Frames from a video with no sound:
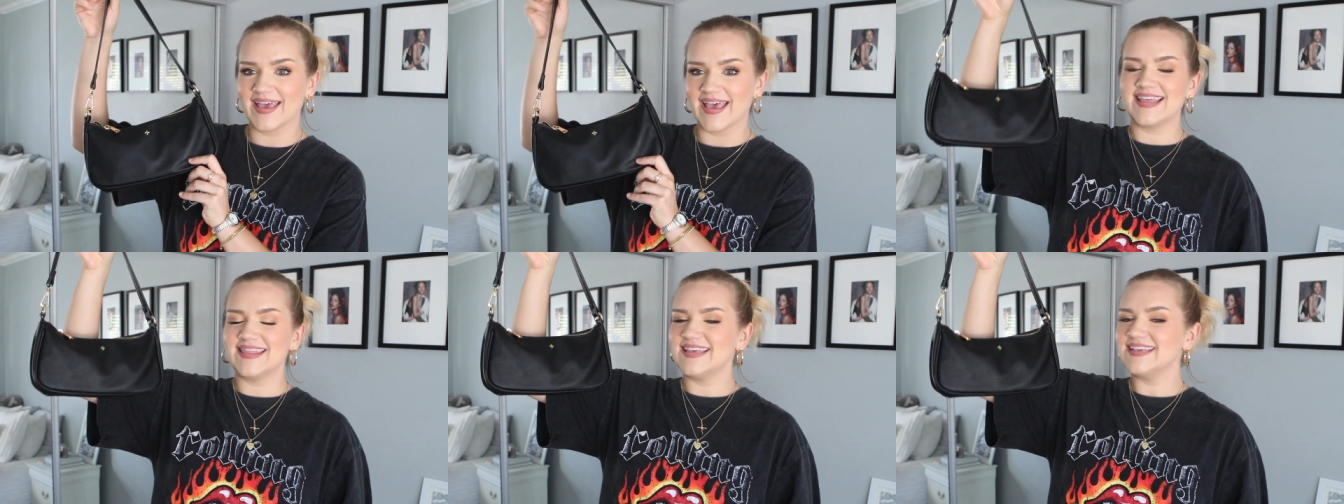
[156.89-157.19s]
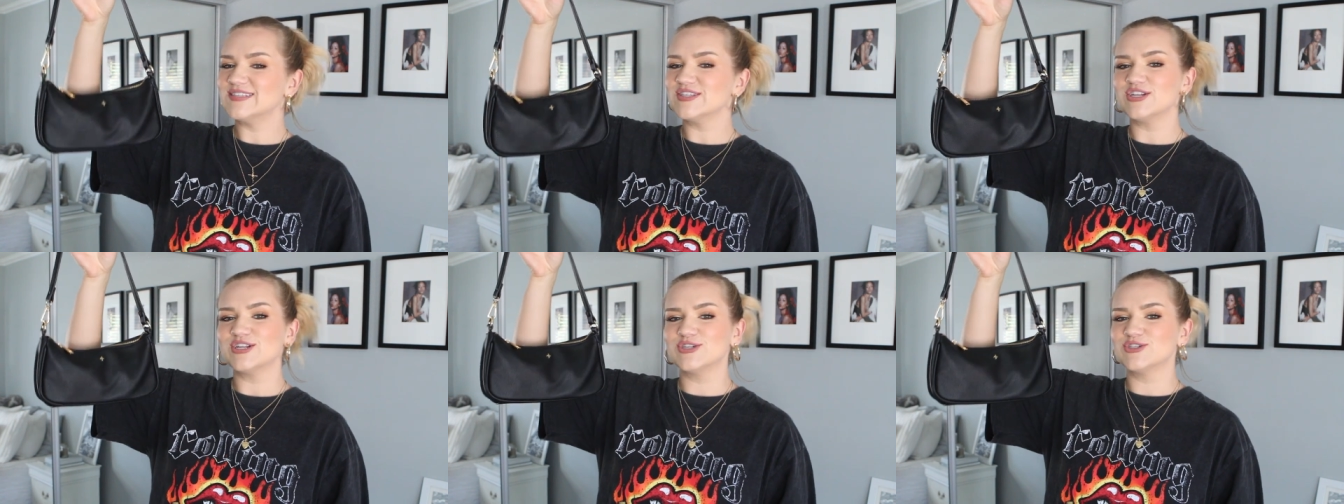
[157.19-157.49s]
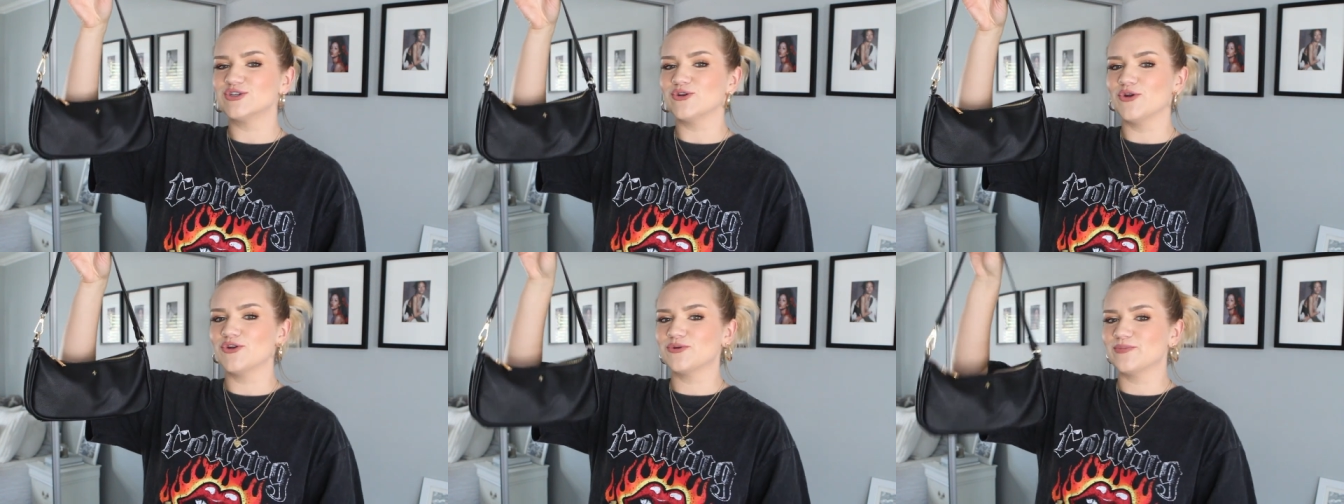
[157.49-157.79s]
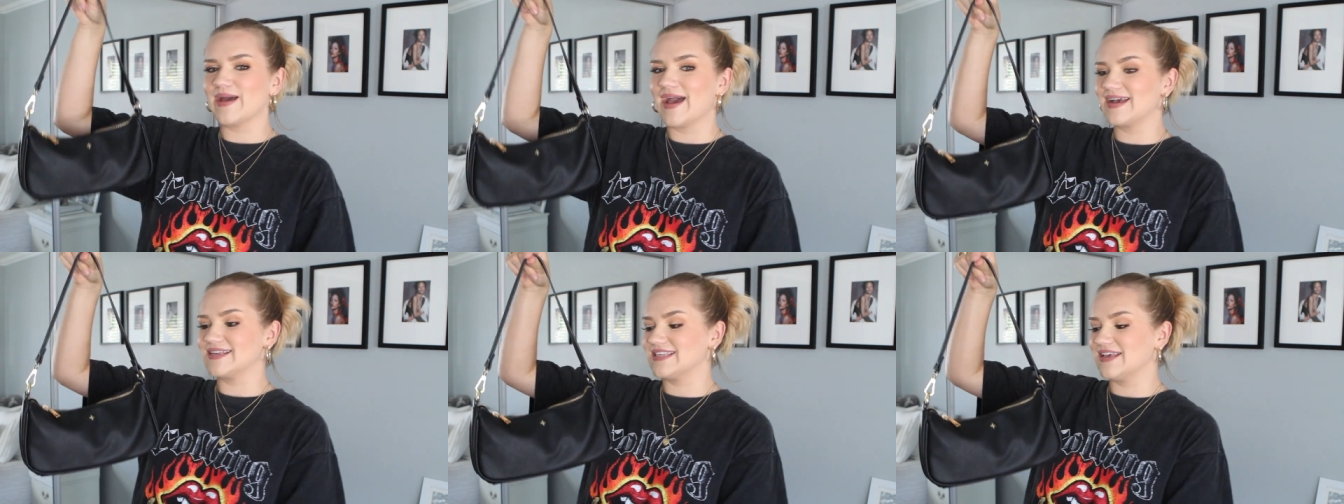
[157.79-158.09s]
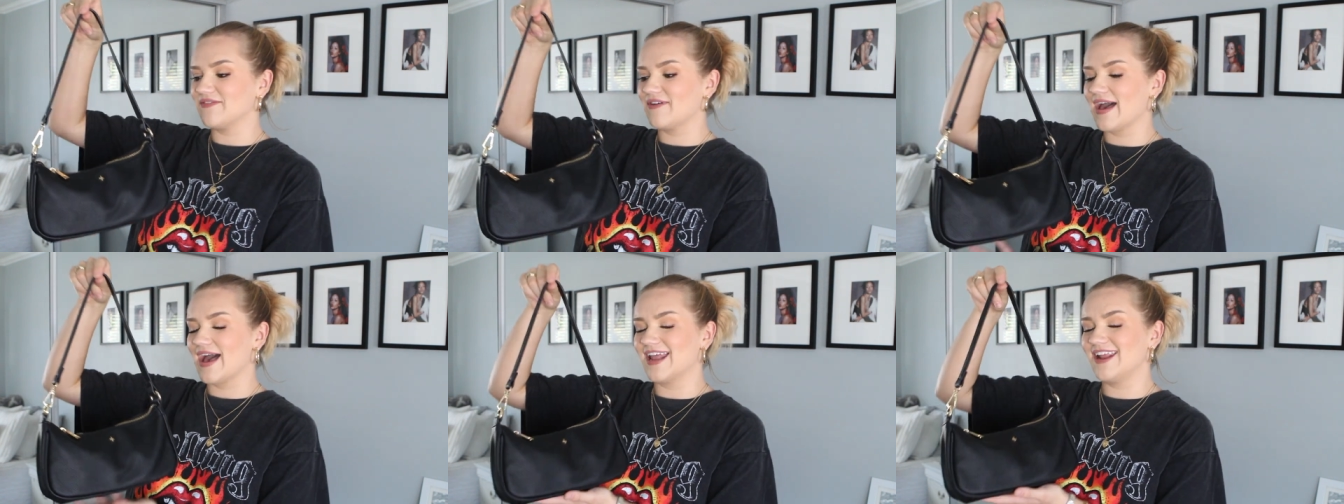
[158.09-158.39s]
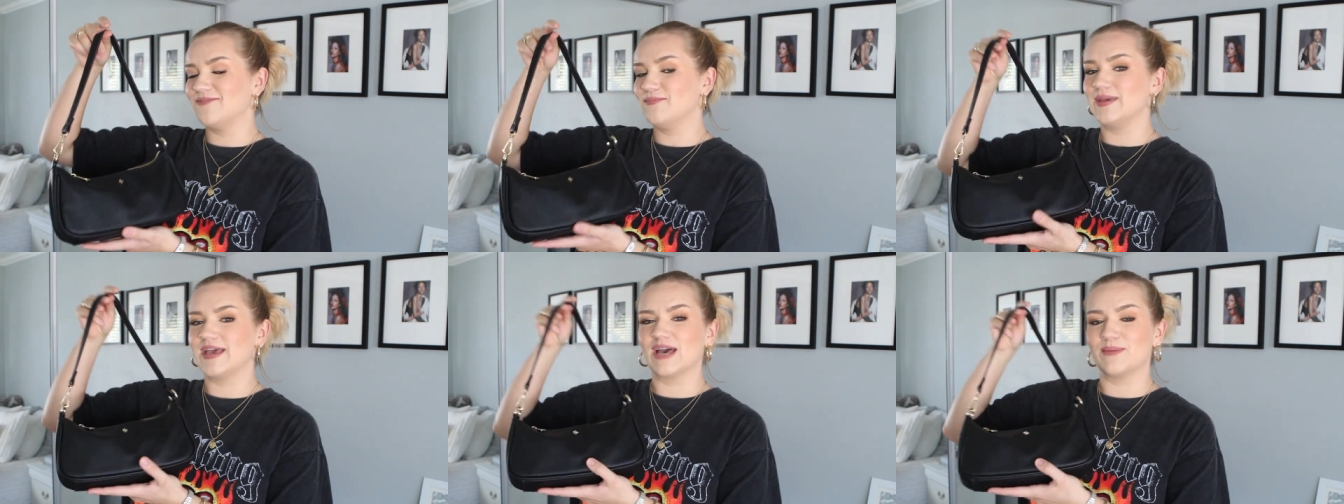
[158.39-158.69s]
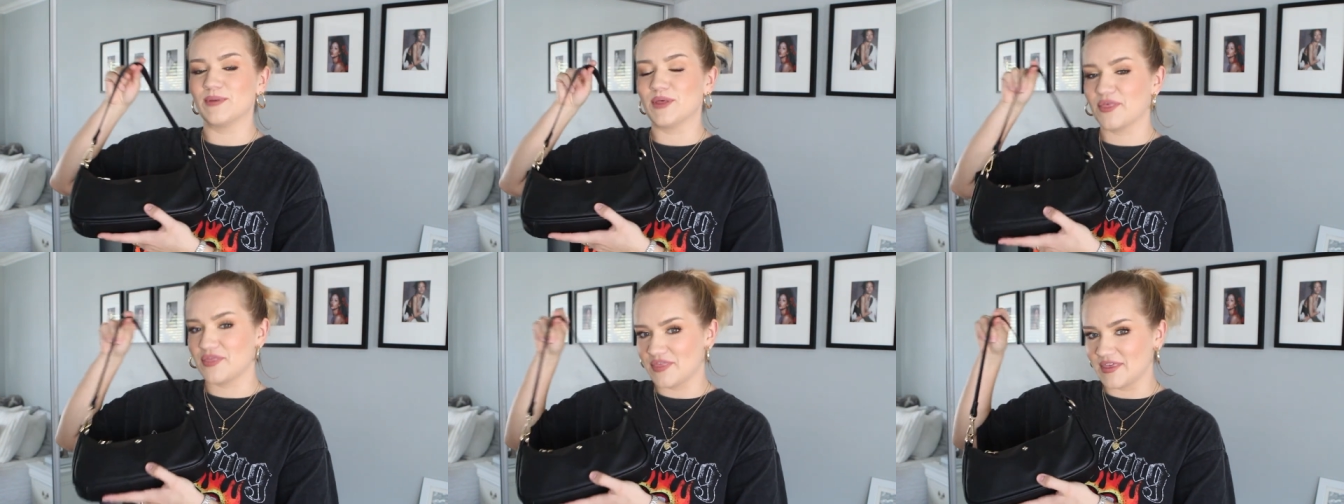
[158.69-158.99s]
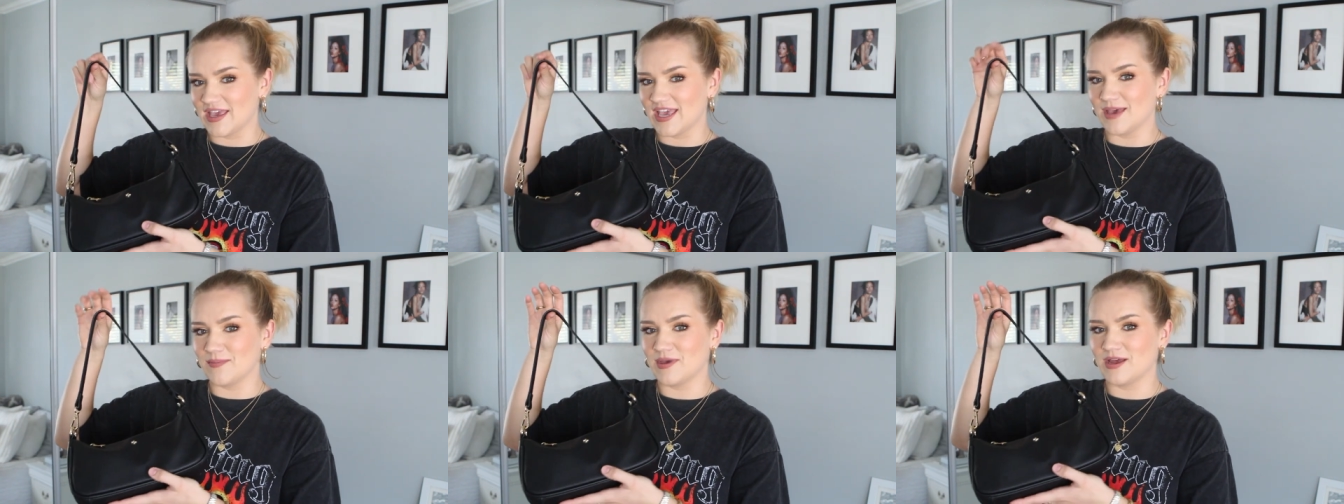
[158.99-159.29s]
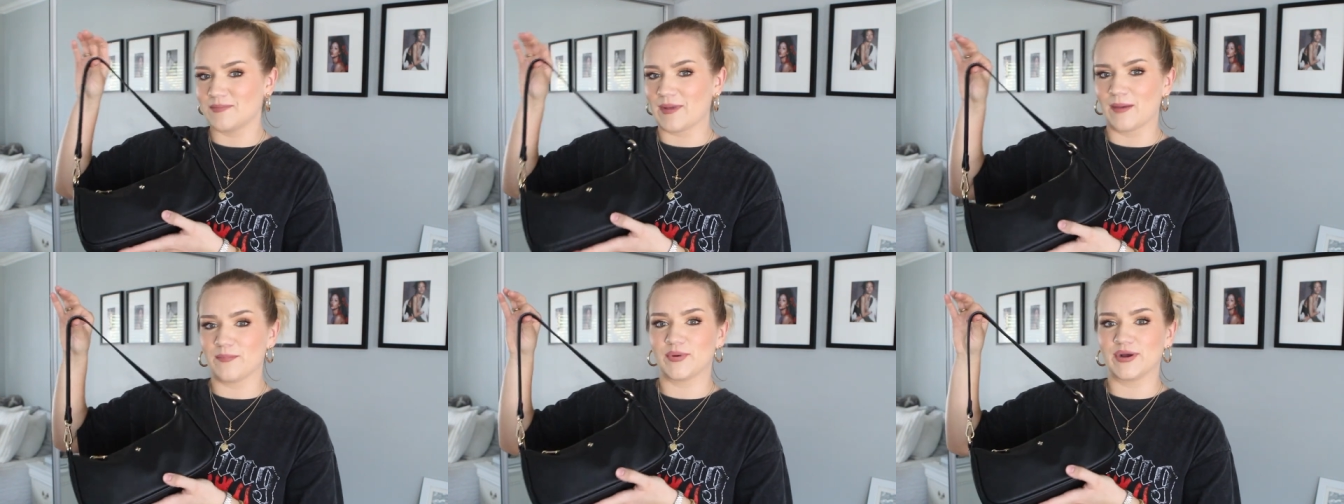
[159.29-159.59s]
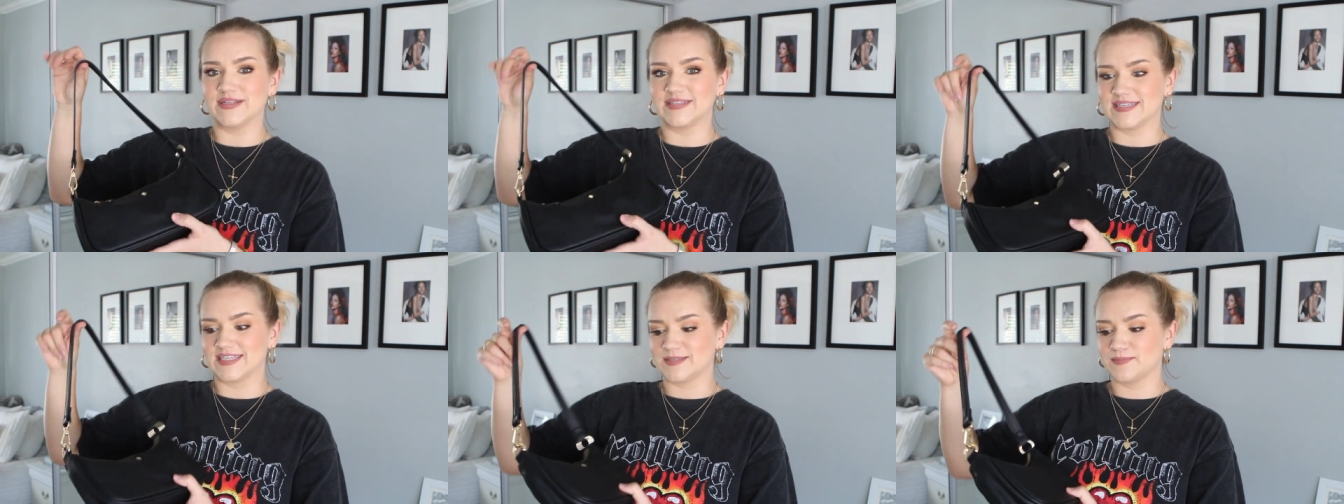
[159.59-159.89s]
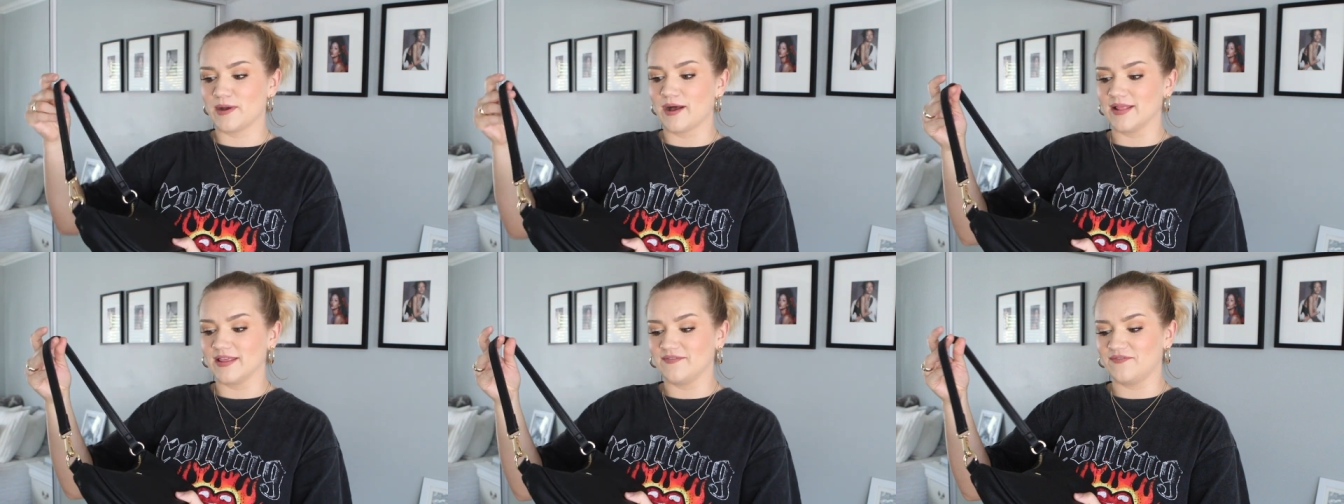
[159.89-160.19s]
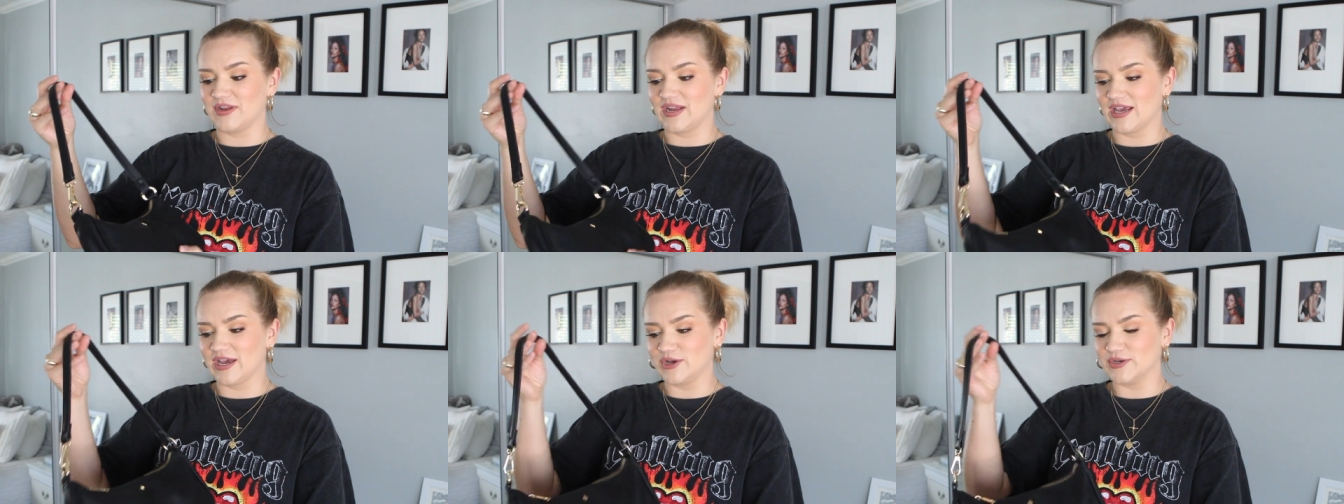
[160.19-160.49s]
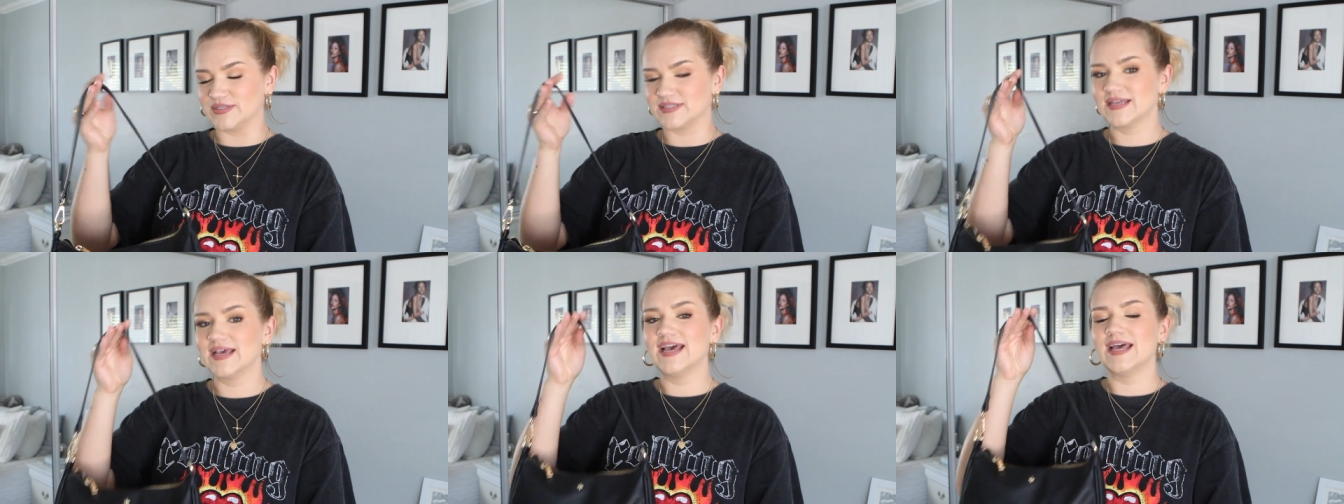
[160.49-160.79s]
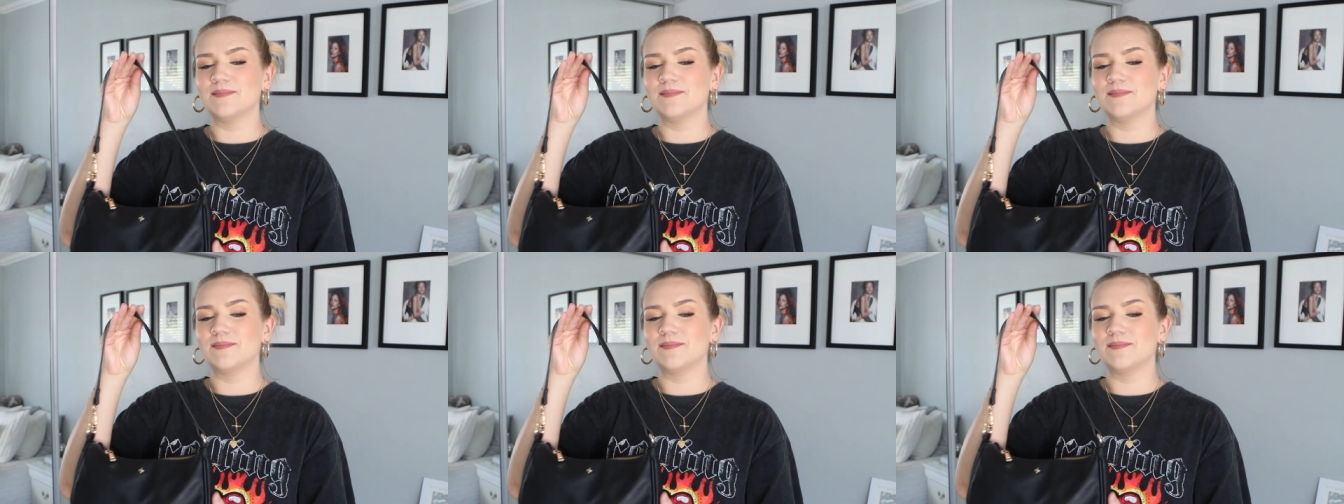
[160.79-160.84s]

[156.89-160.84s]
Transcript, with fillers: And these little shoulder bags have kind of become a theme in my Princess Polly videos.